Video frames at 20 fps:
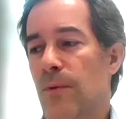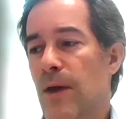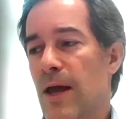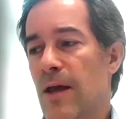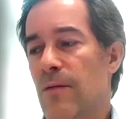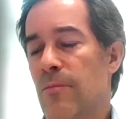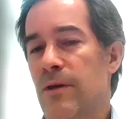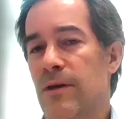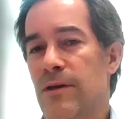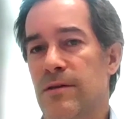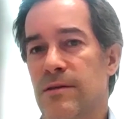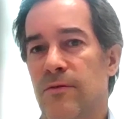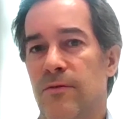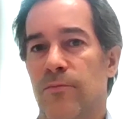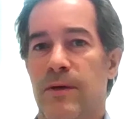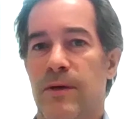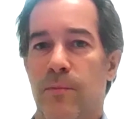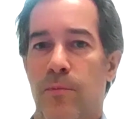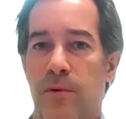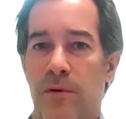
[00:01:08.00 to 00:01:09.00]
way because
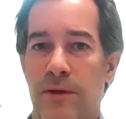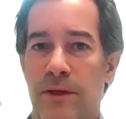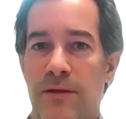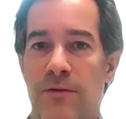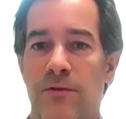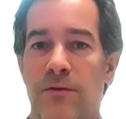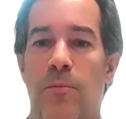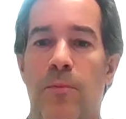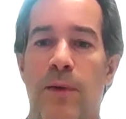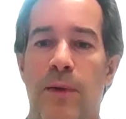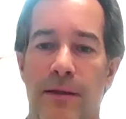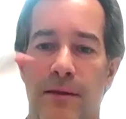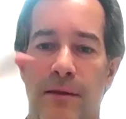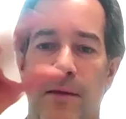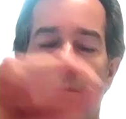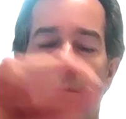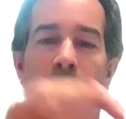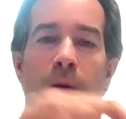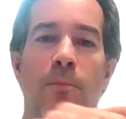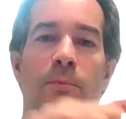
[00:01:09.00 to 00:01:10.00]
if people need to pick
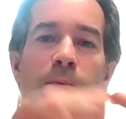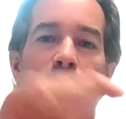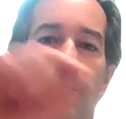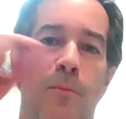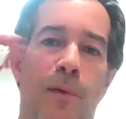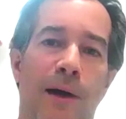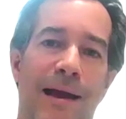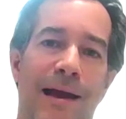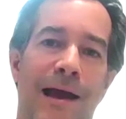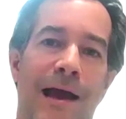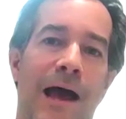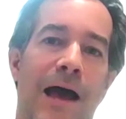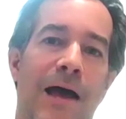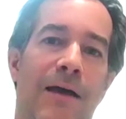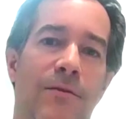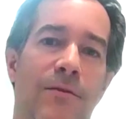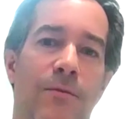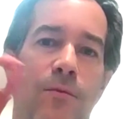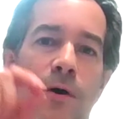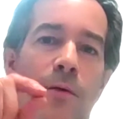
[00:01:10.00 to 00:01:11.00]
them up by
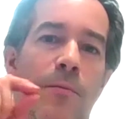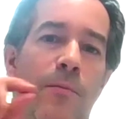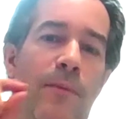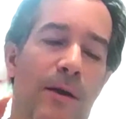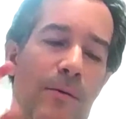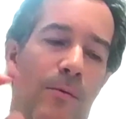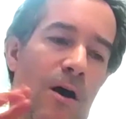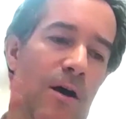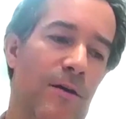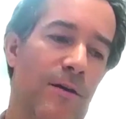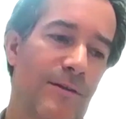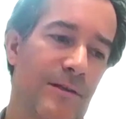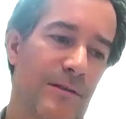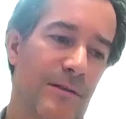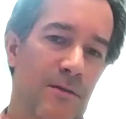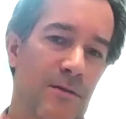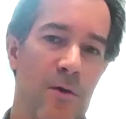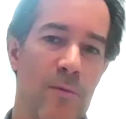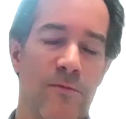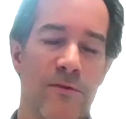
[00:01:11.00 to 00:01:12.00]
hand one by one,
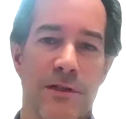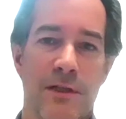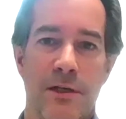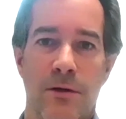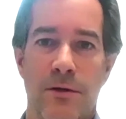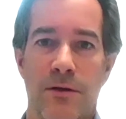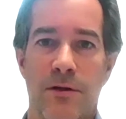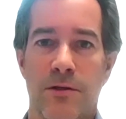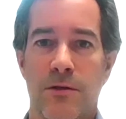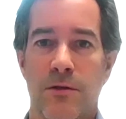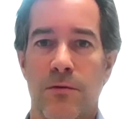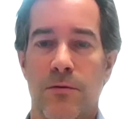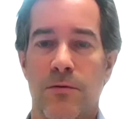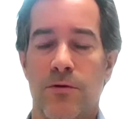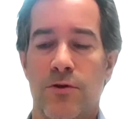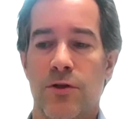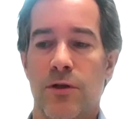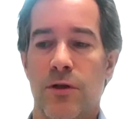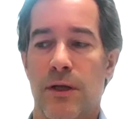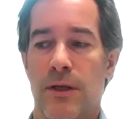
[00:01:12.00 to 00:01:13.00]
this is obviously not a
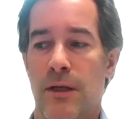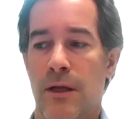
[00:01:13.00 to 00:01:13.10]
solution.